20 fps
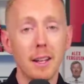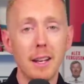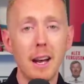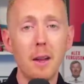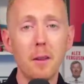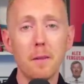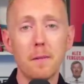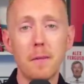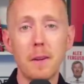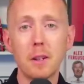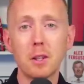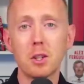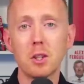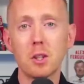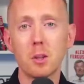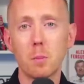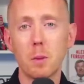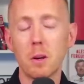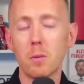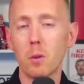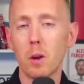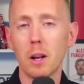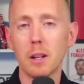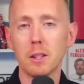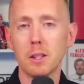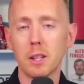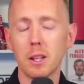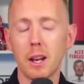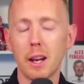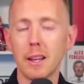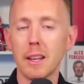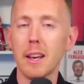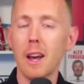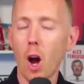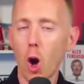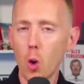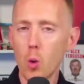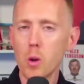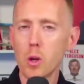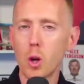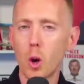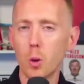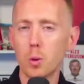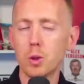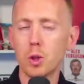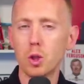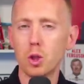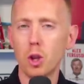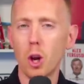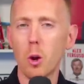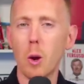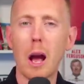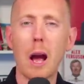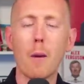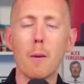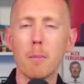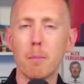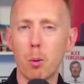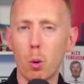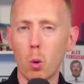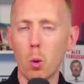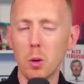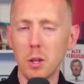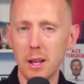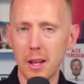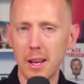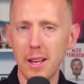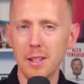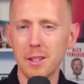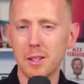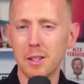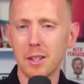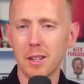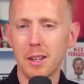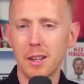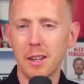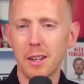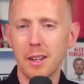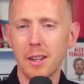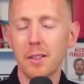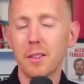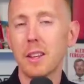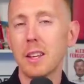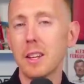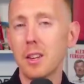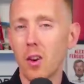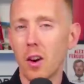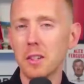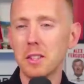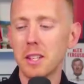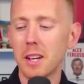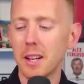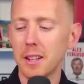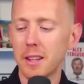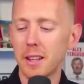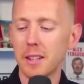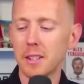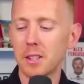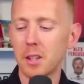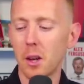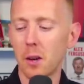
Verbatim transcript: And now the fixtures have been released today. It only goes to show how important it is that United get their